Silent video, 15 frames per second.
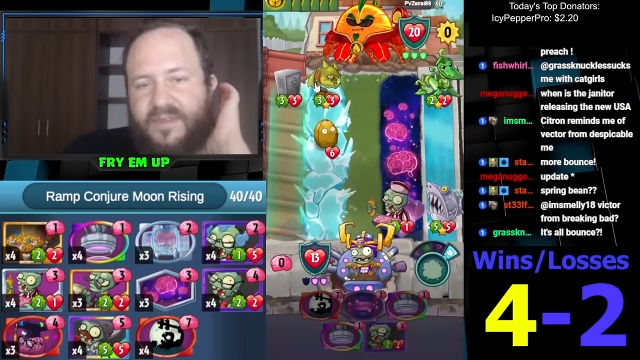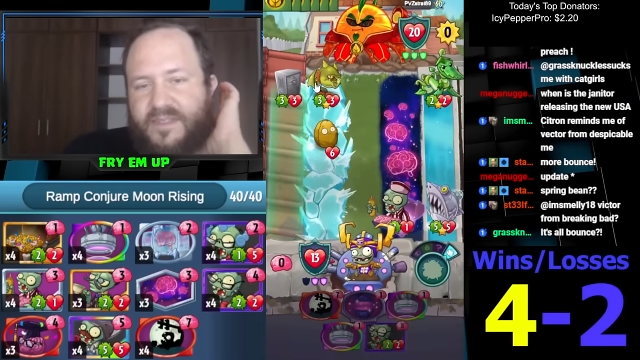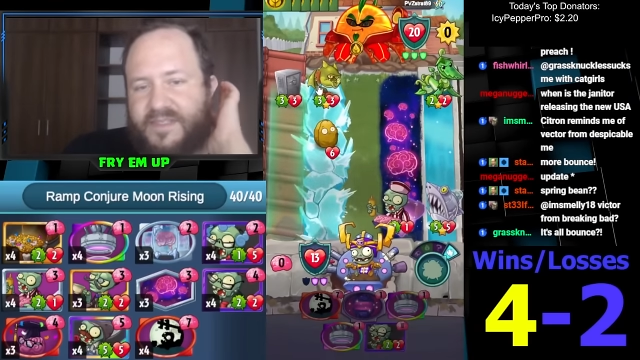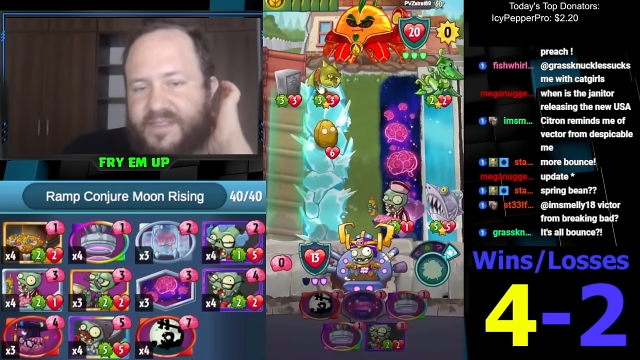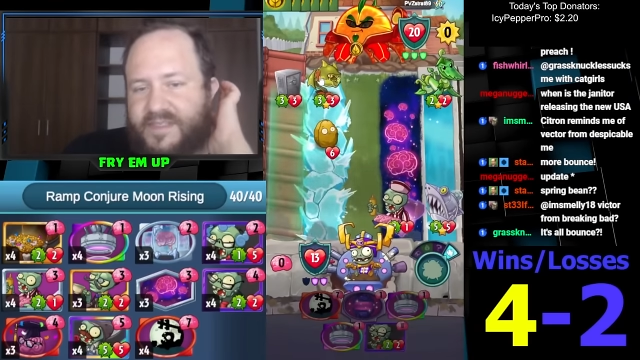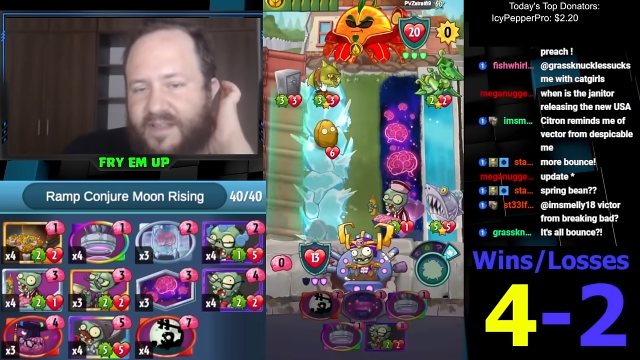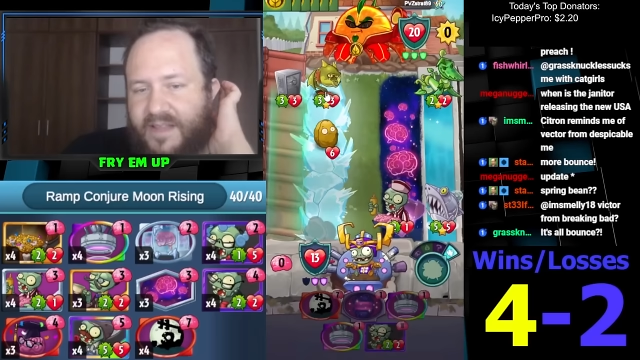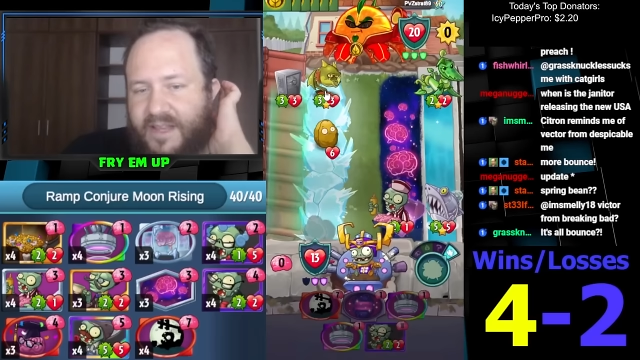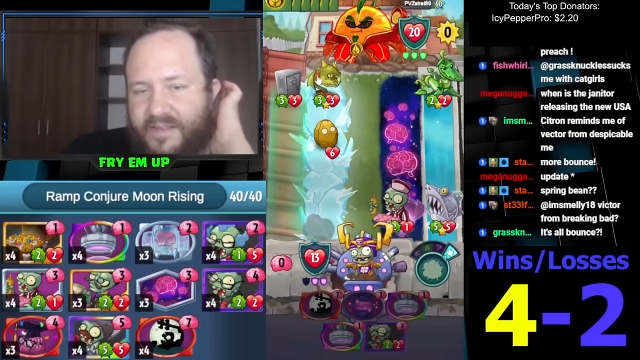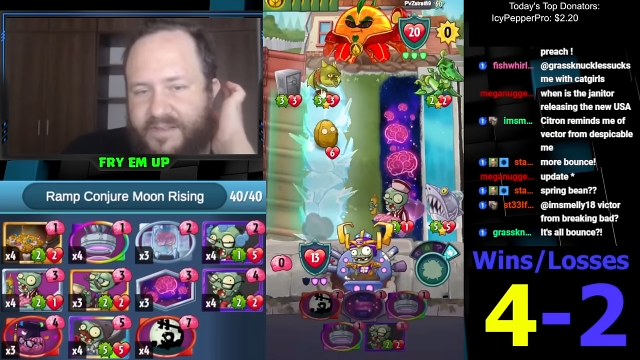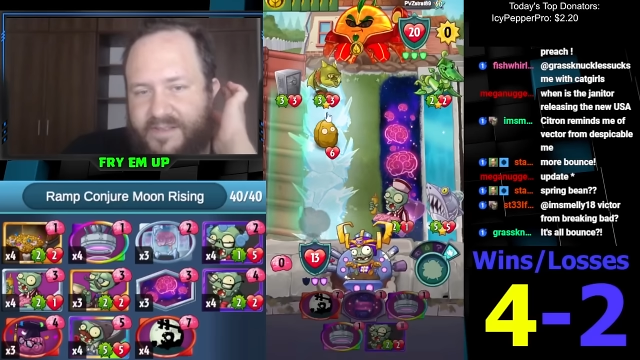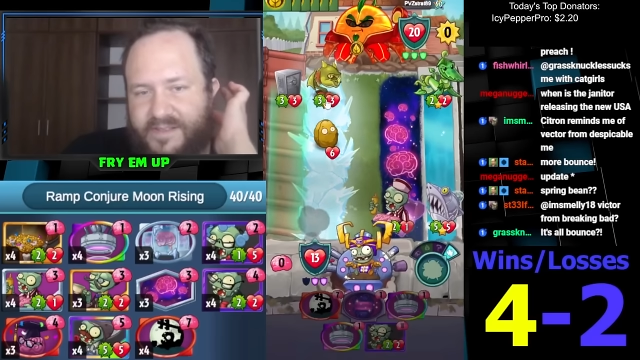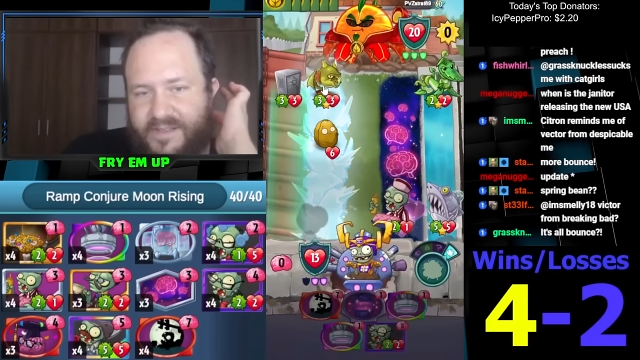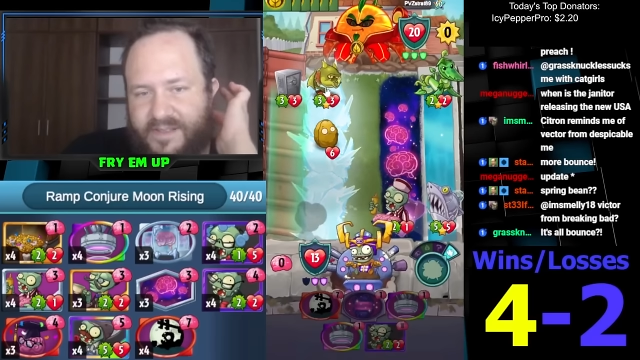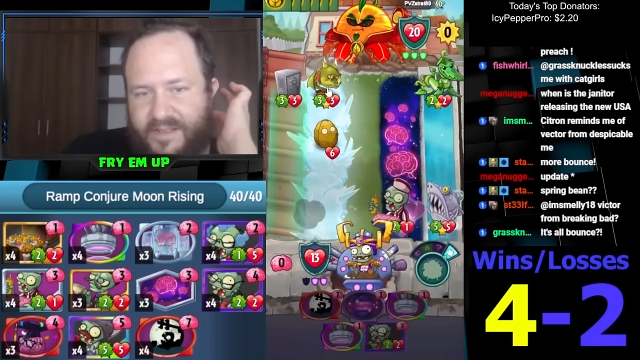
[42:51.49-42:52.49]
It just
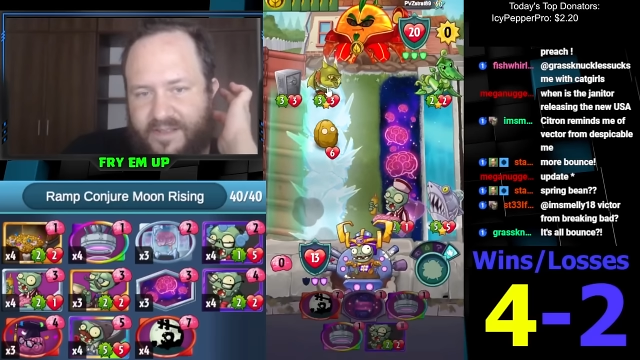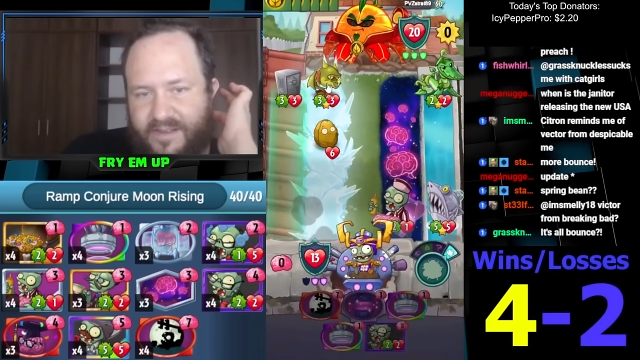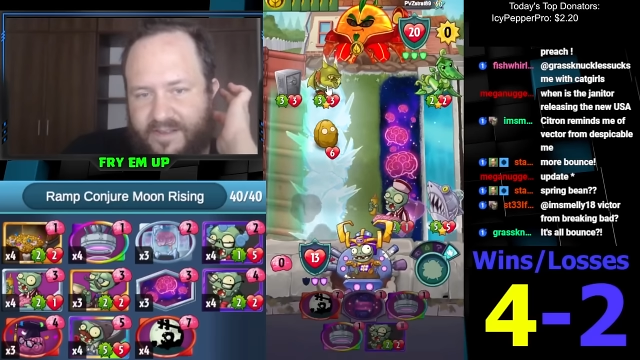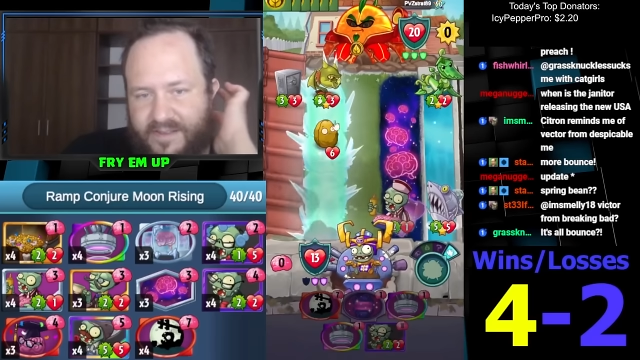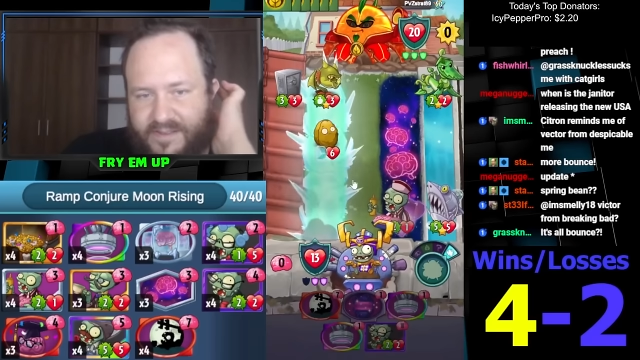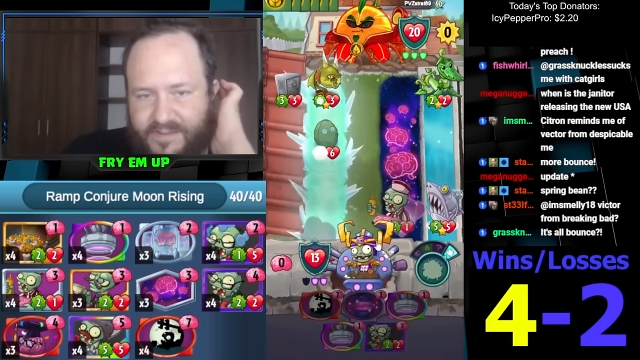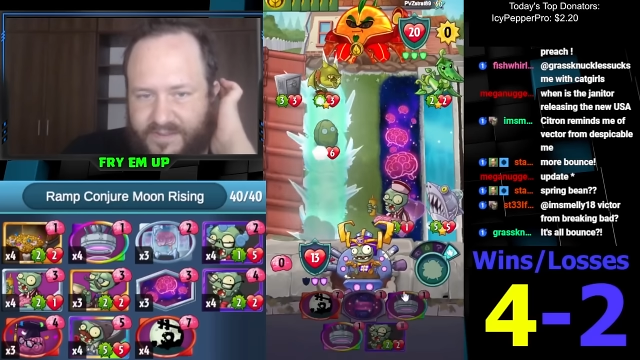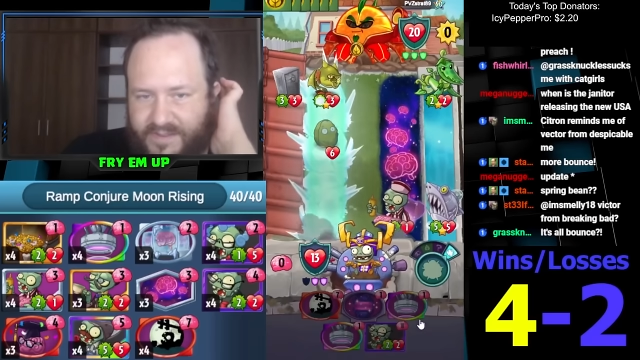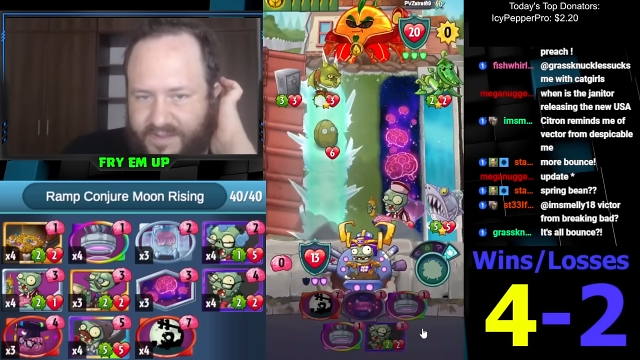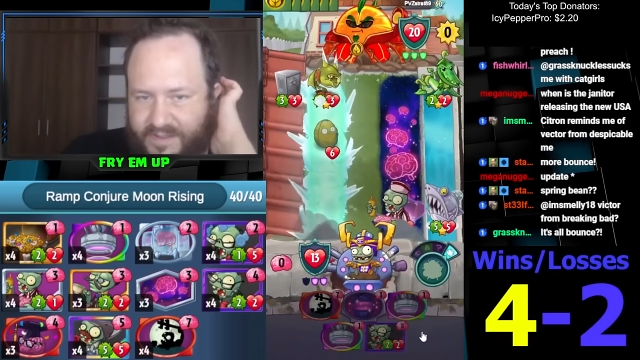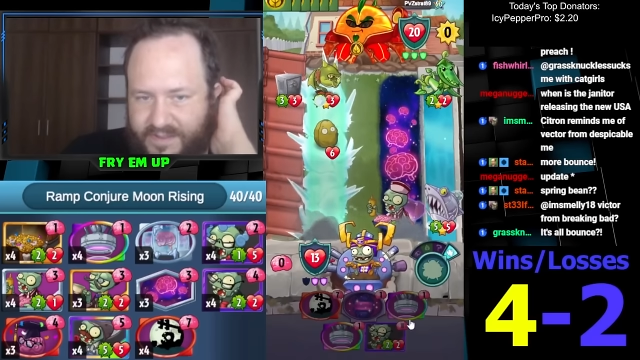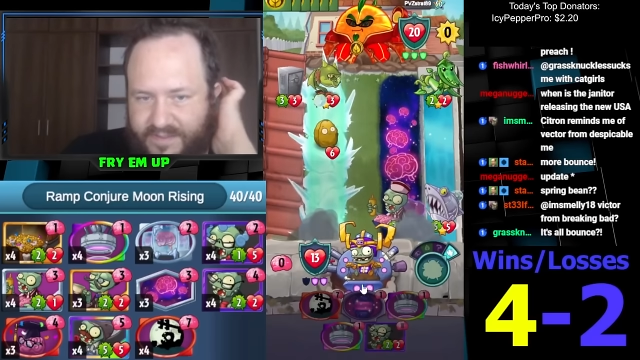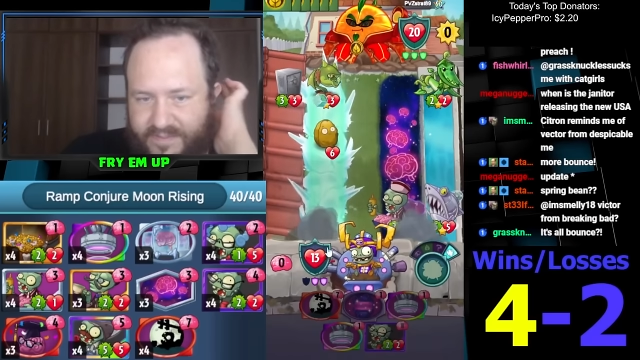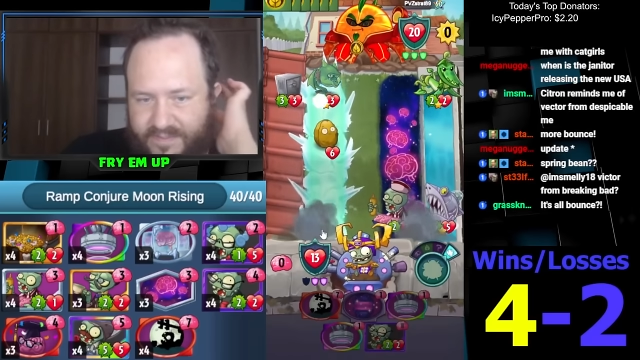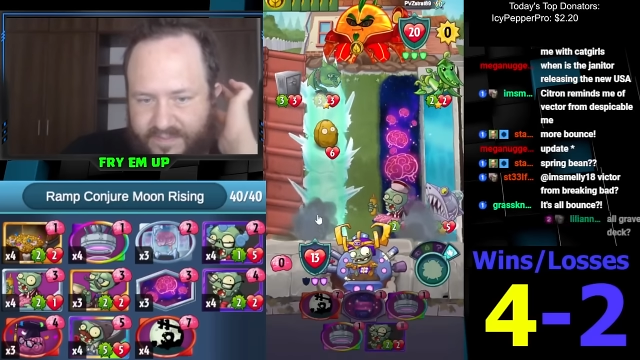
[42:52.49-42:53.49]
allows us to kill this with
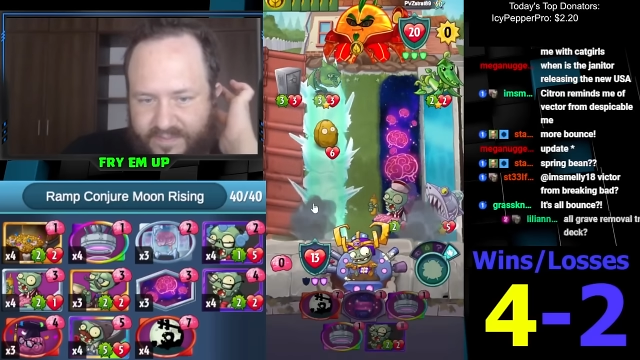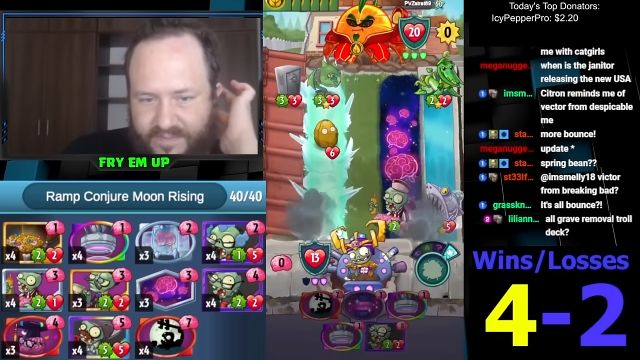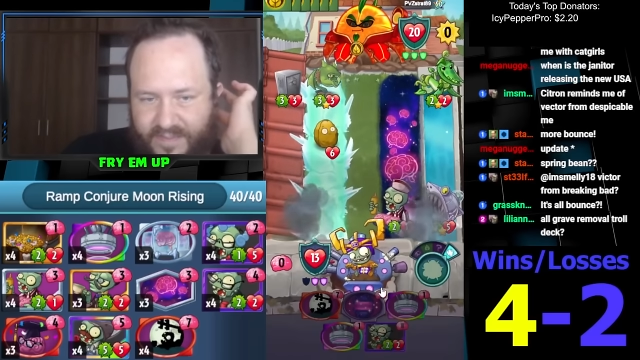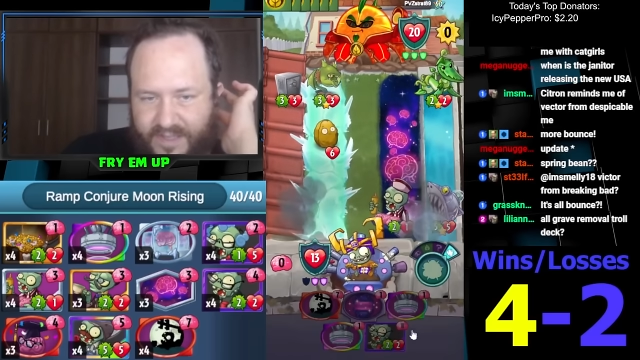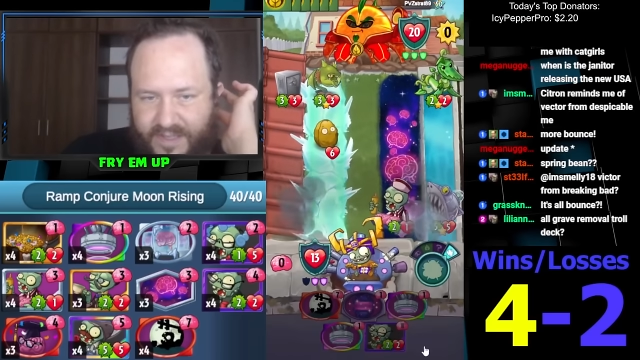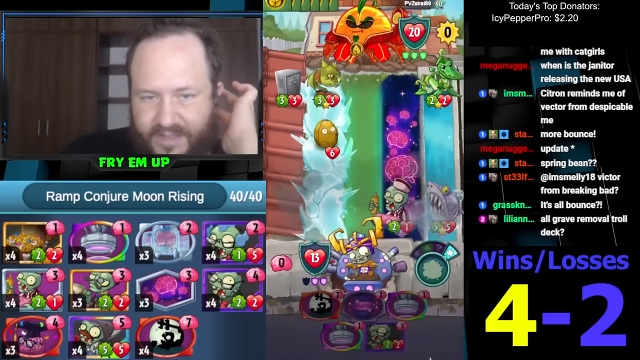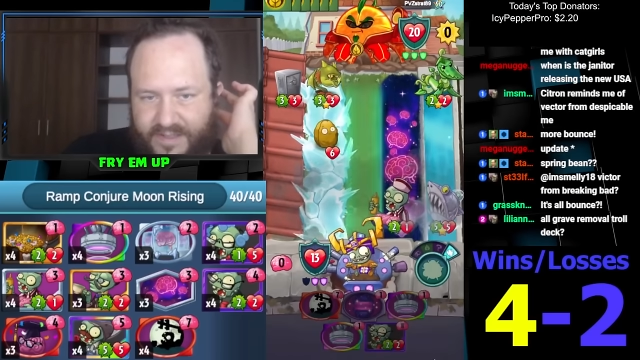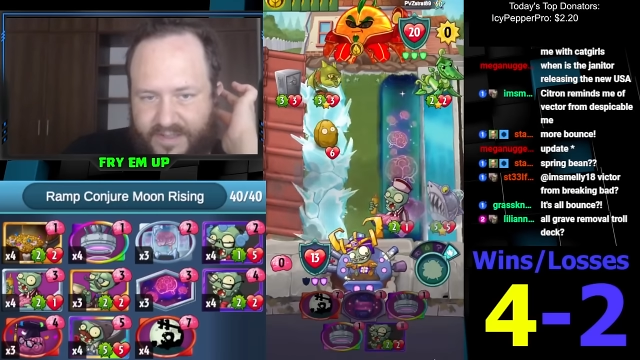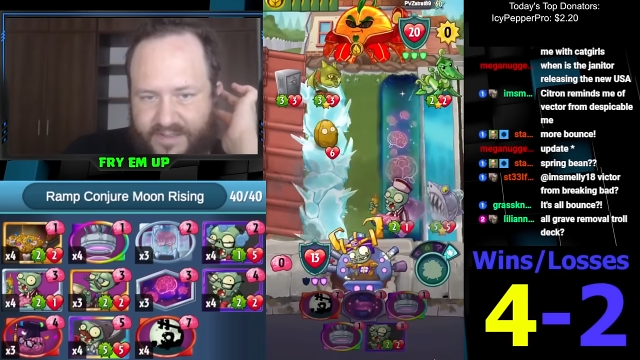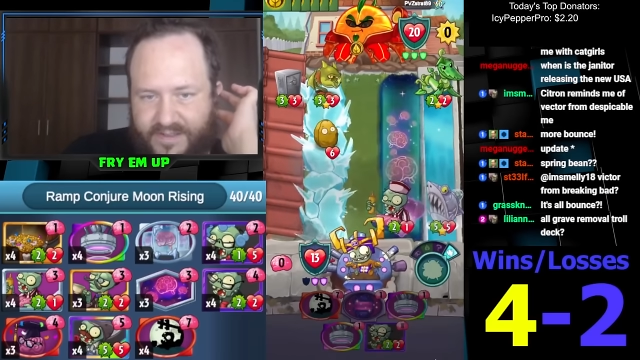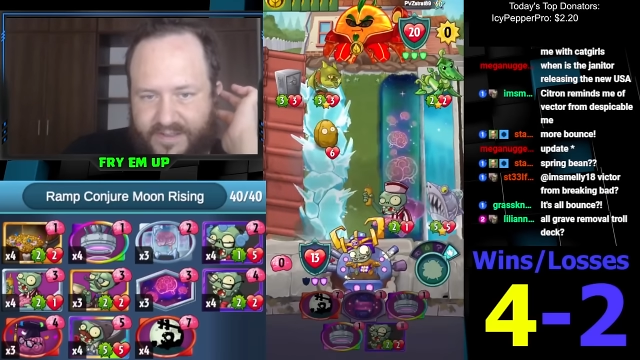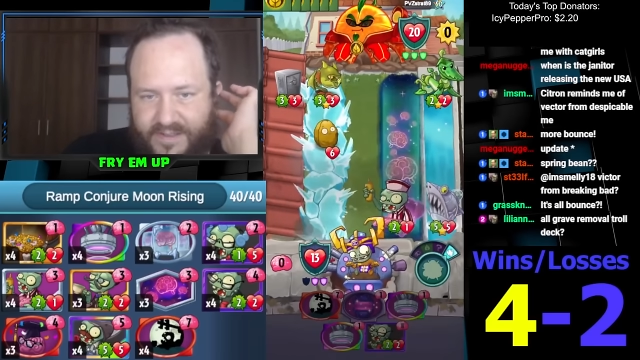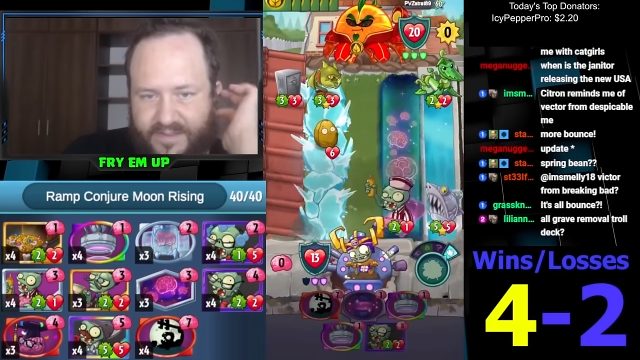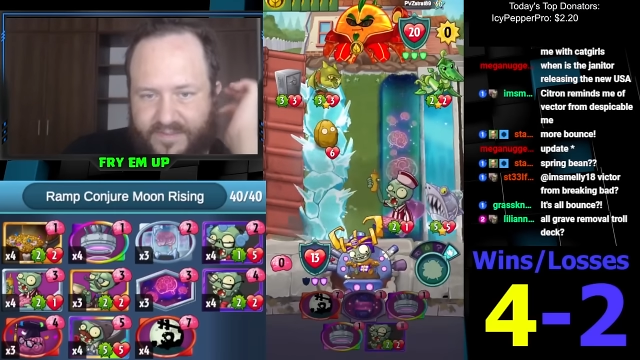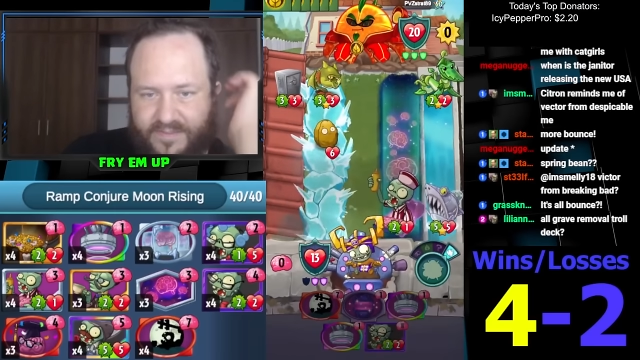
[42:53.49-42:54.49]
the minion
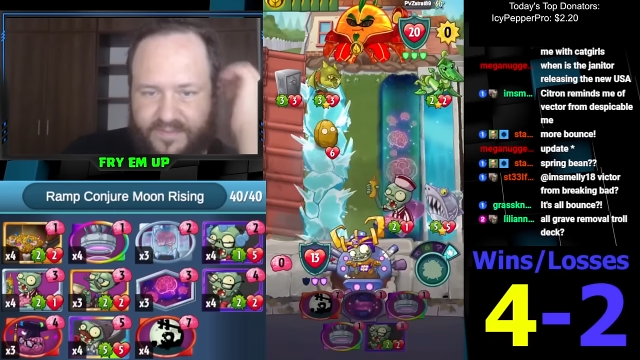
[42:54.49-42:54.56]
next turn.